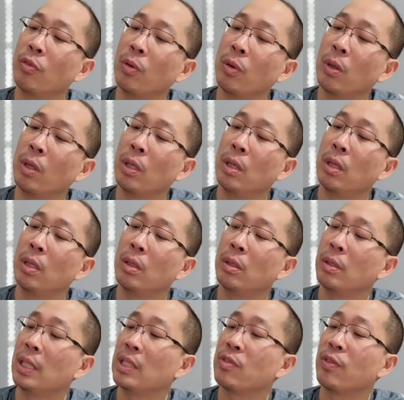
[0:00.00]
for?
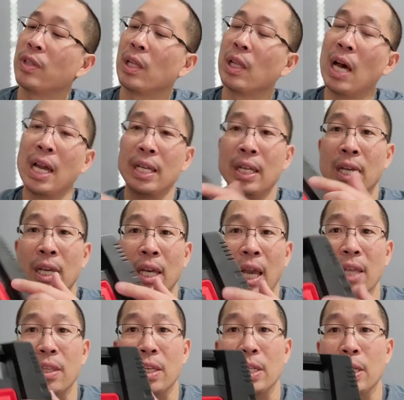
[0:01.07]
That's for the light.
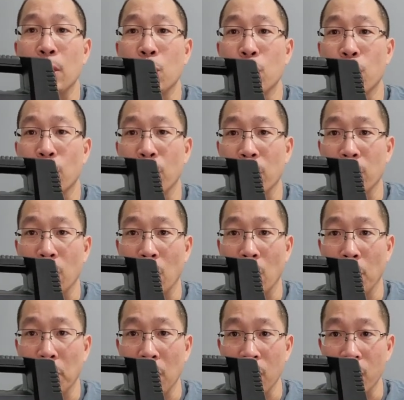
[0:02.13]
And then here's
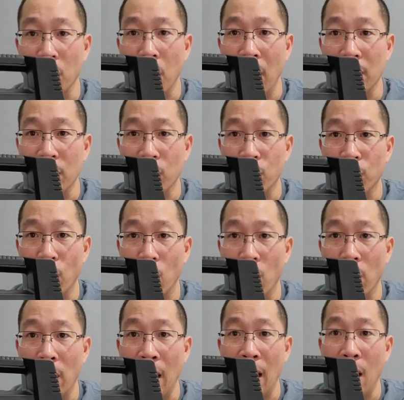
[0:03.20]
your plus and minus
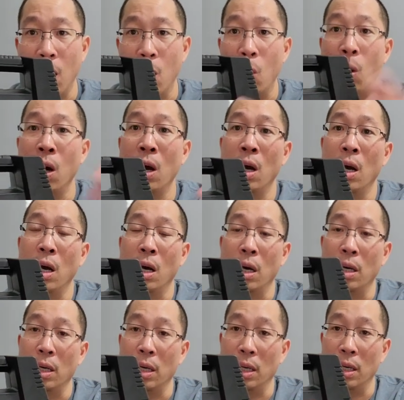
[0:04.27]
for how
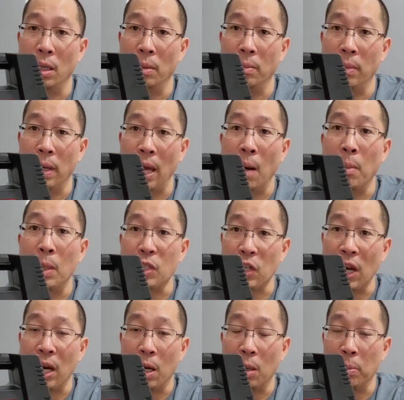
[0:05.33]
much
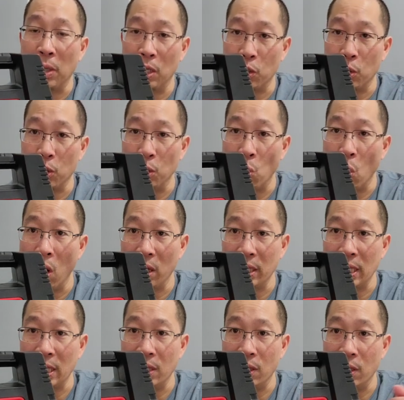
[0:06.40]
air pressure you want
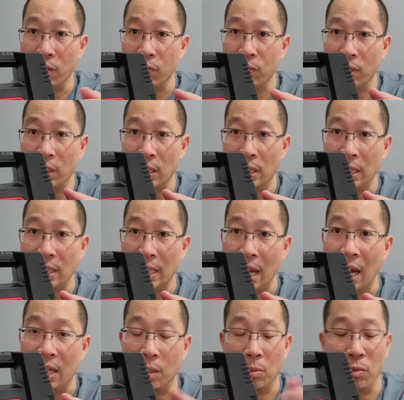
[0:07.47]
in the
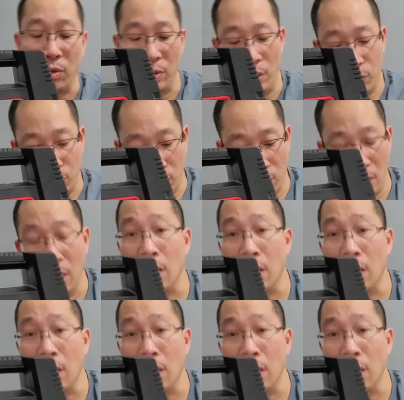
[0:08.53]
item. For this